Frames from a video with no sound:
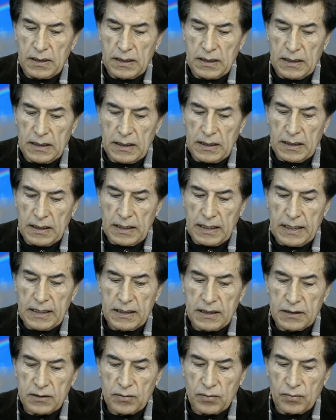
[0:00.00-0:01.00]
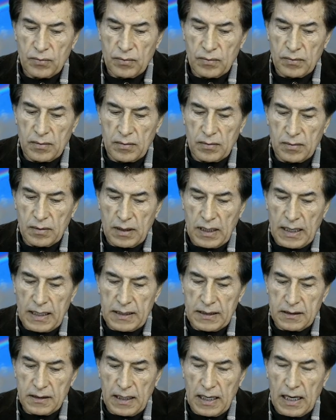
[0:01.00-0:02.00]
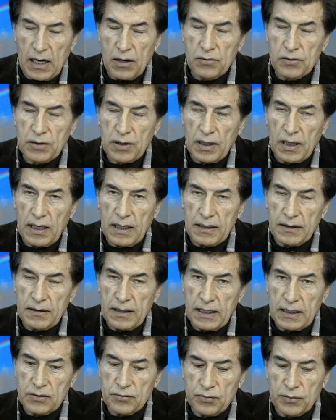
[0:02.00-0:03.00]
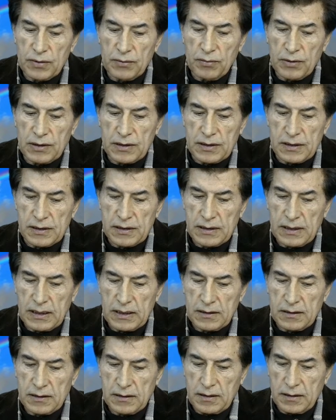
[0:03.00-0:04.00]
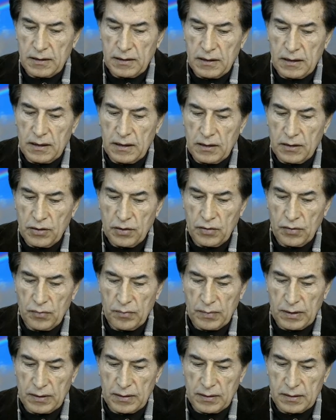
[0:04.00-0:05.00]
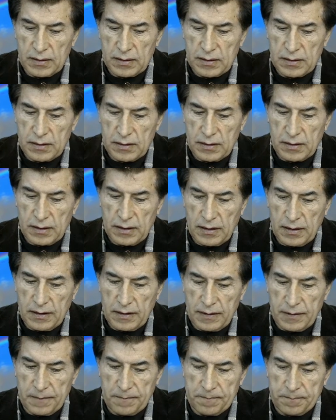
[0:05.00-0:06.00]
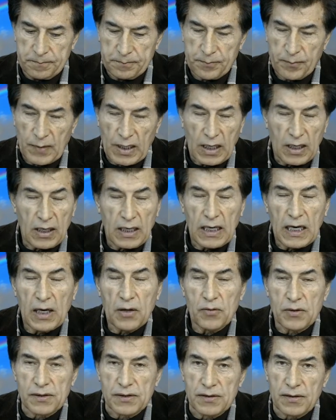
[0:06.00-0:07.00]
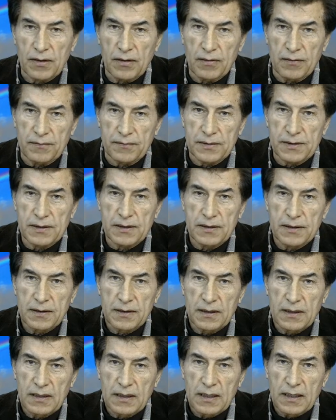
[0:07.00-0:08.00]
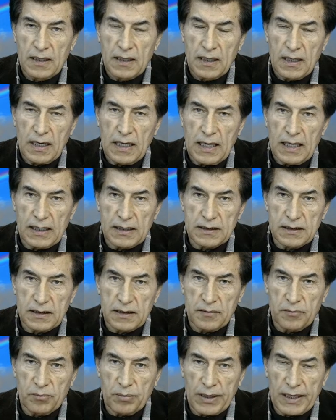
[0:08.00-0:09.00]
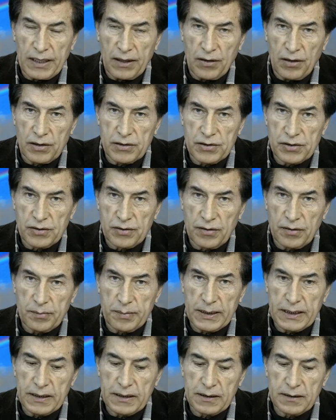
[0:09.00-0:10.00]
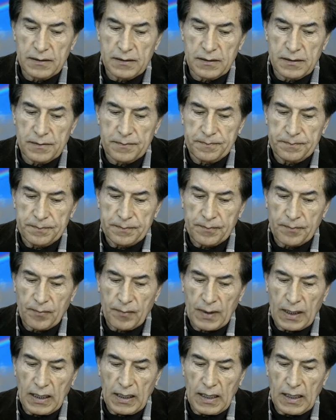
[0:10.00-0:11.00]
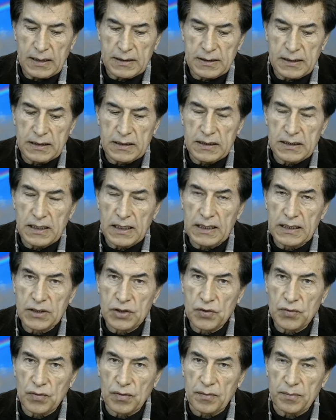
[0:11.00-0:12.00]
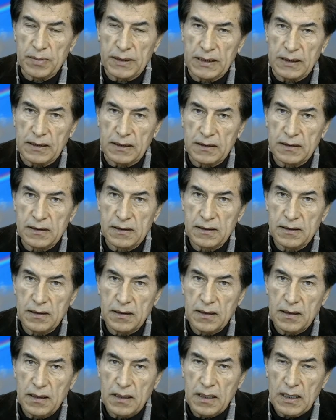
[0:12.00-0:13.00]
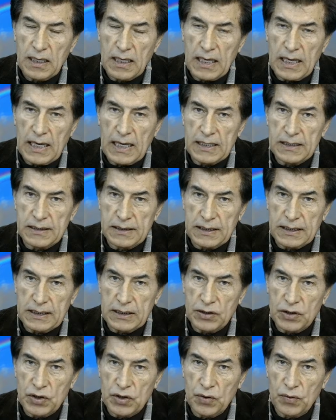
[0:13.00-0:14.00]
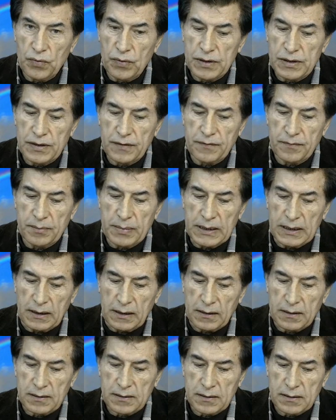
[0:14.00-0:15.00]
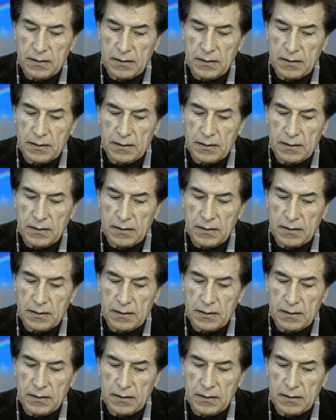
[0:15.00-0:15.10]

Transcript: uh, in it, I outline that we will discuss uh, humans, um, ourselves, as biological beings, as intellectual beings, as intuitive beings,